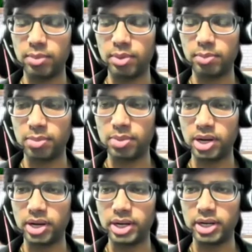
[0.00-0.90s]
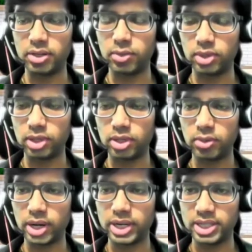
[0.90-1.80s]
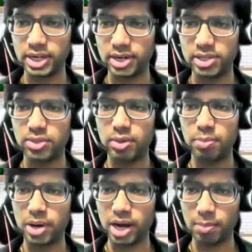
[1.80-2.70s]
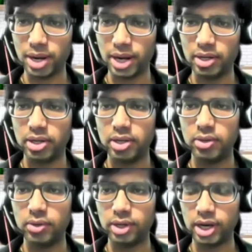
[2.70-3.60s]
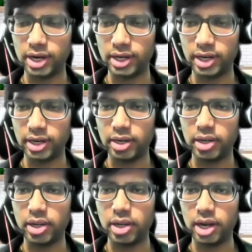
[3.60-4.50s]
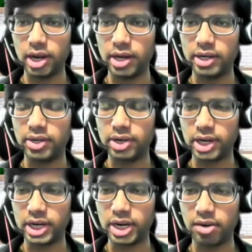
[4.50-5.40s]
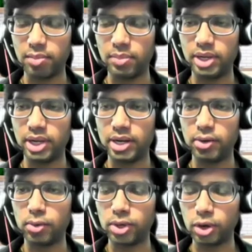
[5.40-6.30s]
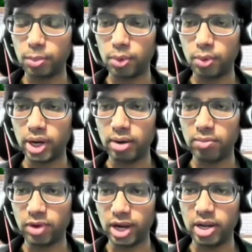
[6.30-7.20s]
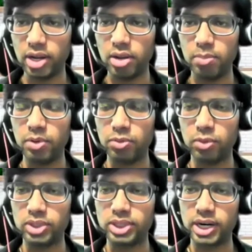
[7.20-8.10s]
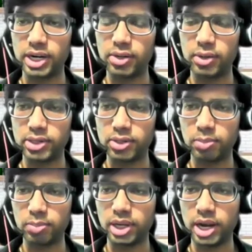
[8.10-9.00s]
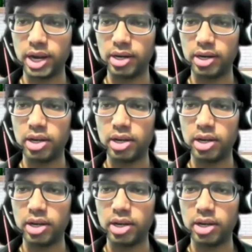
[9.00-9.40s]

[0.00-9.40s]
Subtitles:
I mean, people are quite generous to reply back on LinkedIn, and it really helped me. And know your program well before starting your SOP, and